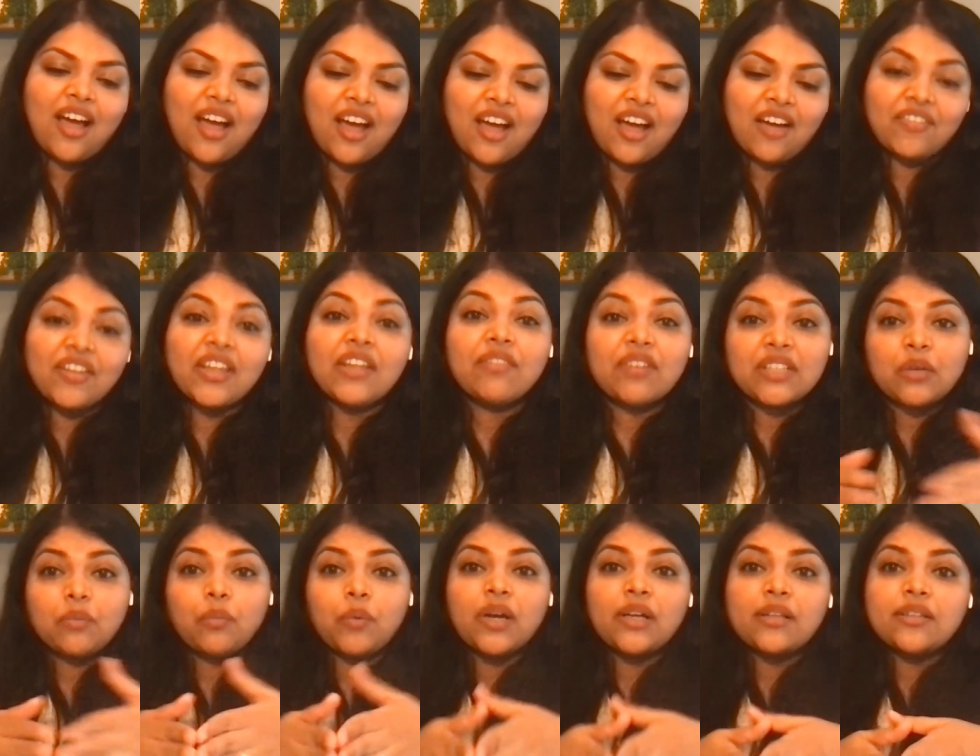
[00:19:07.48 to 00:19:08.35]
We were the
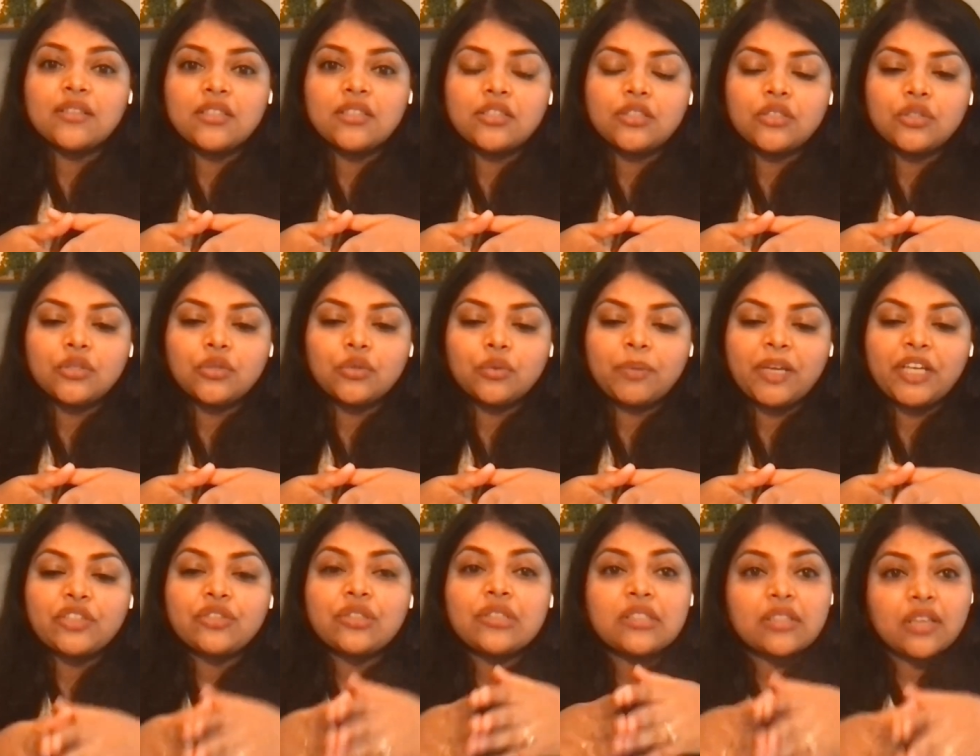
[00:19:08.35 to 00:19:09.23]
ones who
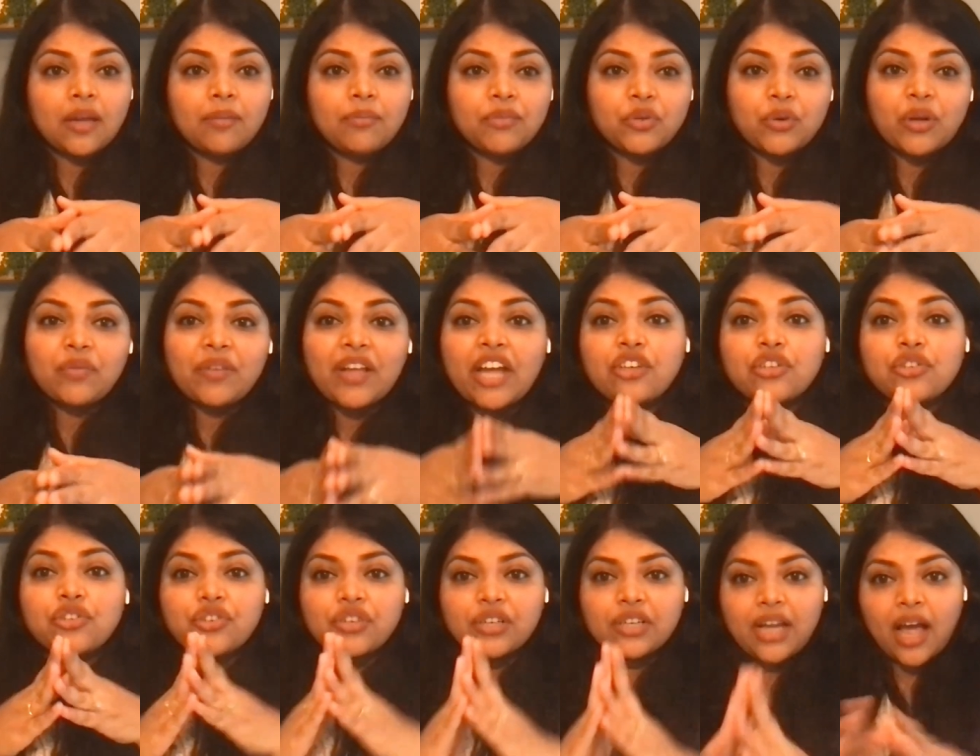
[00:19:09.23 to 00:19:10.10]
patients came to, and we had to
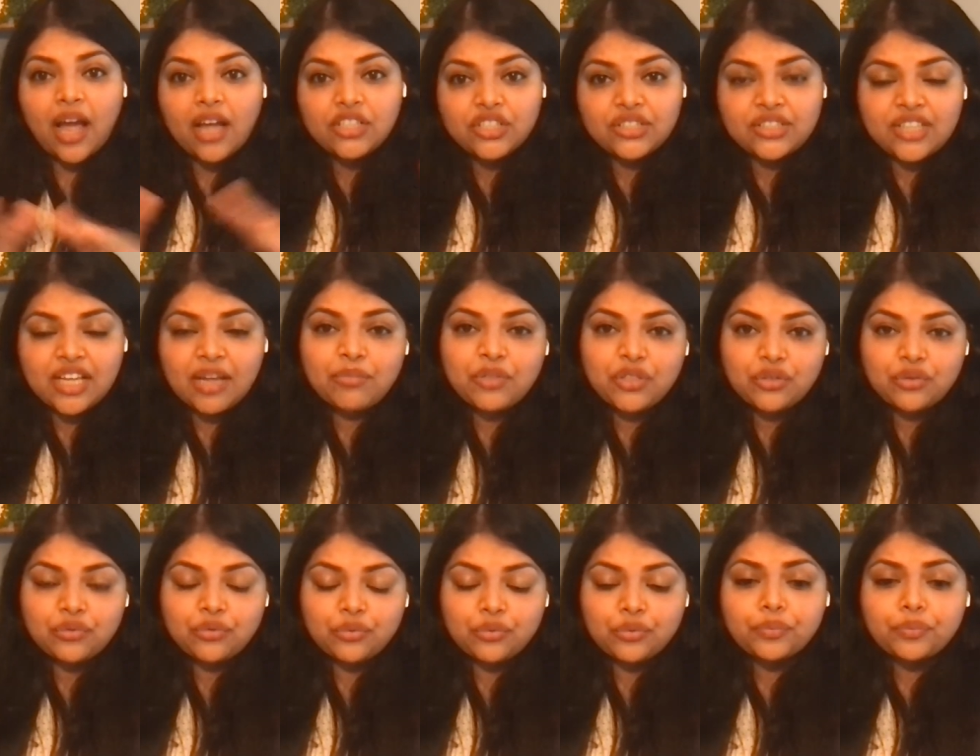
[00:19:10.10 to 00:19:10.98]
triage them
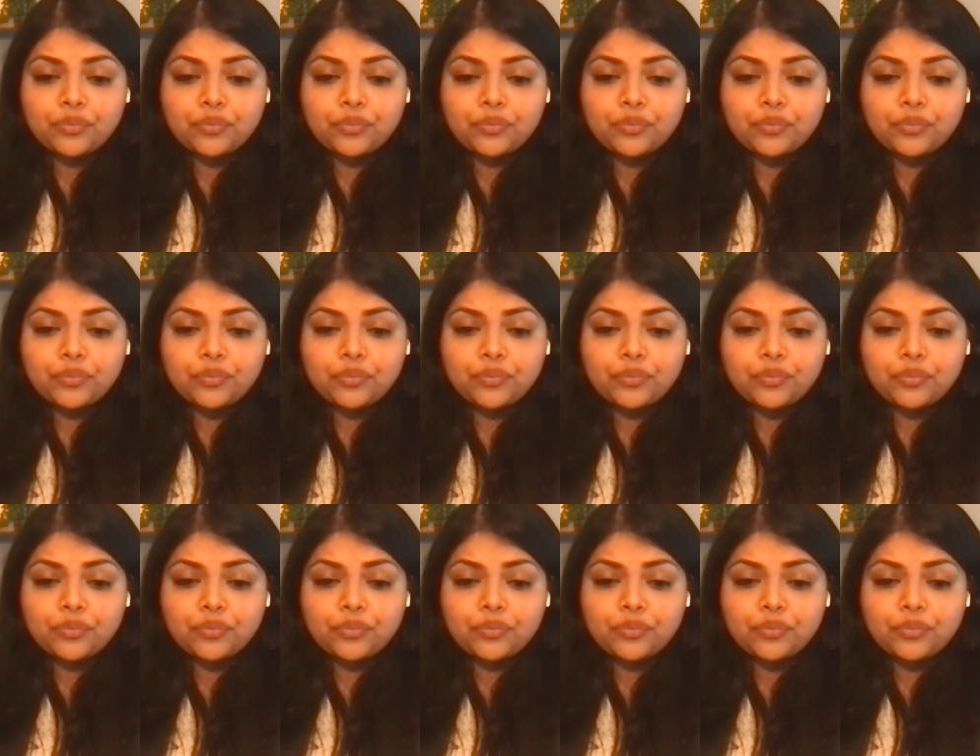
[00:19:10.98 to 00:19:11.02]
to